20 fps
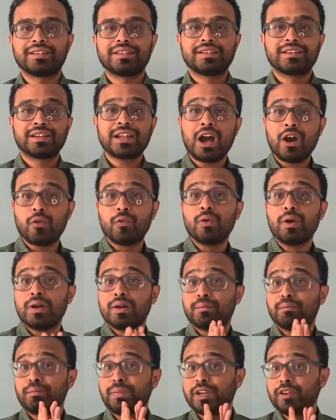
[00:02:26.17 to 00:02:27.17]
Now,
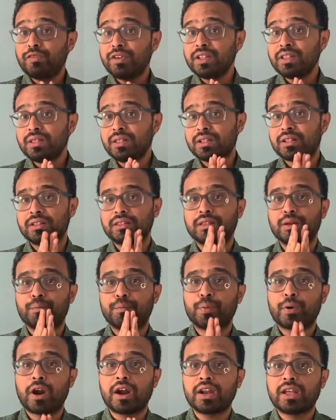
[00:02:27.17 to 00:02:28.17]
between the
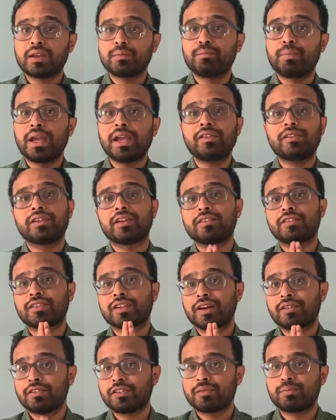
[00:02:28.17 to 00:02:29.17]
product-based and
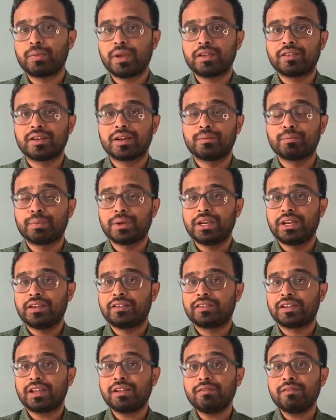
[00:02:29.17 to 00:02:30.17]
service-based company
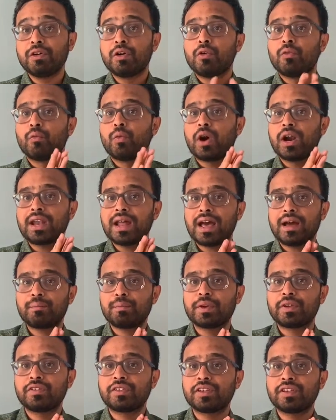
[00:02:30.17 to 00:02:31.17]
itself, what
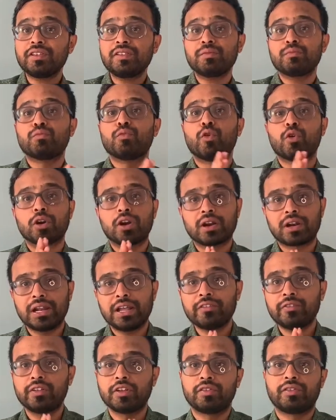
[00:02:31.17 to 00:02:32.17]
happens is more or
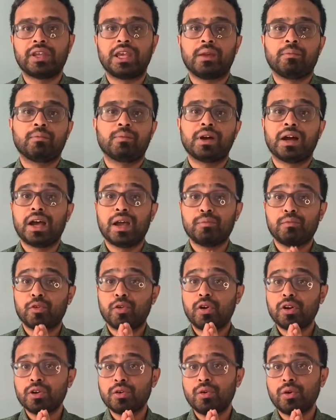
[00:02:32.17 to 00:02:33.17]
less the same. I'm
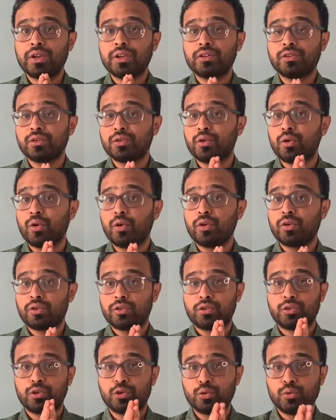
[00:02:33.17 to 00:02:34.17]
not going to go
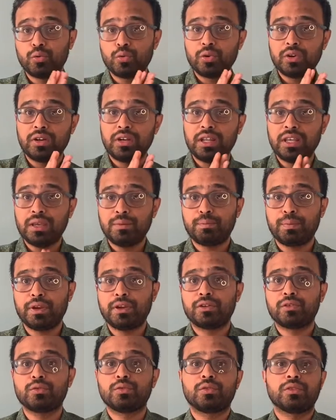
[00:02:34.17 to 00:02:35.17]
too deep
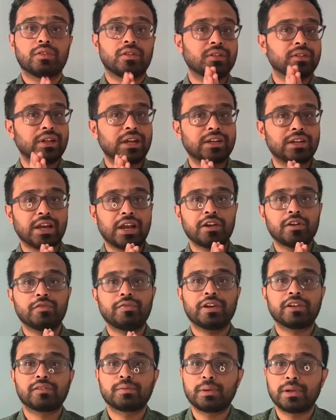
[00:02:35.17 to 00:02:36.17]
into that kind of
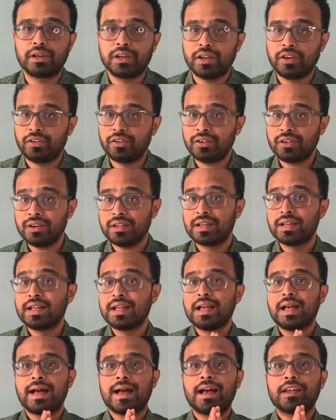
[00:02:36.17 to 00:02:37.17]
explanation
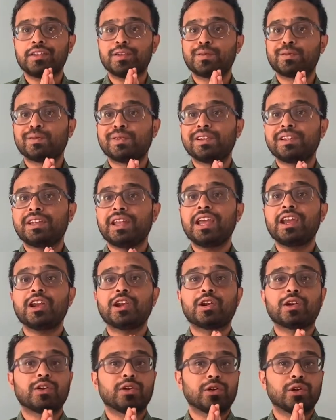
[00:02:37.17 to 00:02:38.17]
as it will
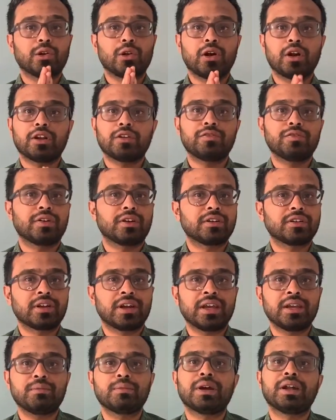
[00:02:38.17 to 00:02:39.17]
take a lot of our
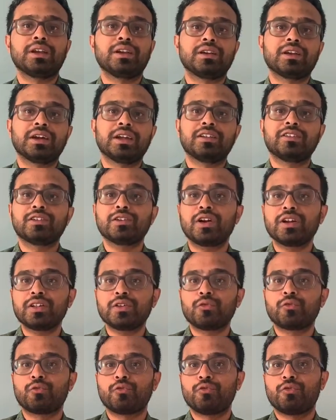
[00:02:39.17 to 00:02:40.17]
time and it's not
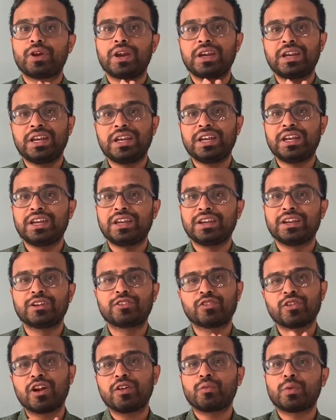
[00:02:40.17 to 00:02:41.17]
very
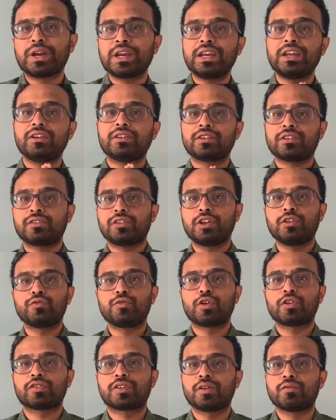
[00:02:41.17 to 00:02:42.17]
interesting
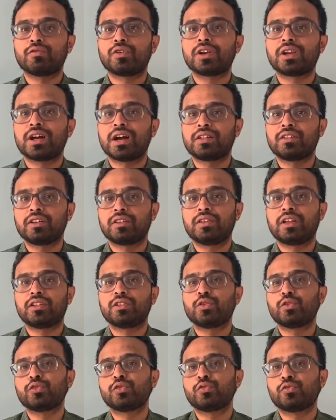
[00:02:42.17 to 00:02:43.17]
for someone other than
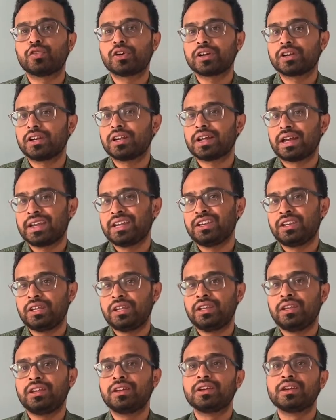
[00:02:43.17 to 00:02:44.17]
those who work in
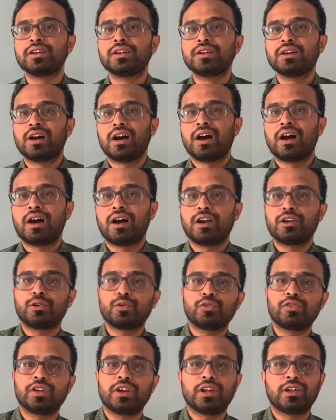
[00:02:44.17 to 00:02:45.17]
IT to
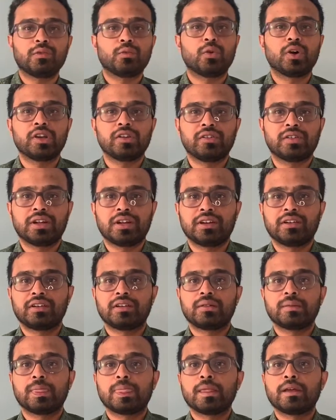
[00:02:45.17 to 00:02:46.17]
sit and watch that.
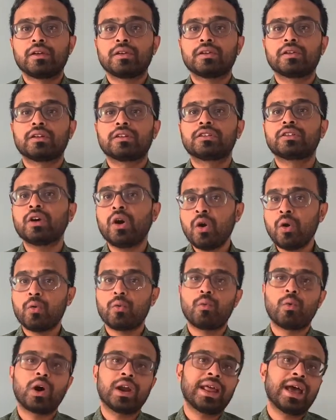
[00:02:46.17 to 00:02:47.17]
So
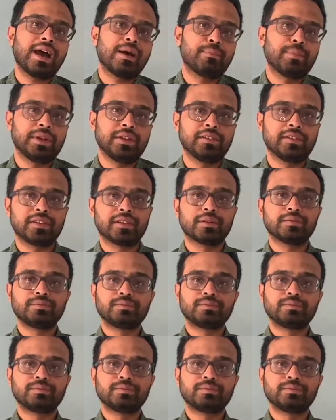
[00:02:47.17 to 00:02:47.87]
what happens?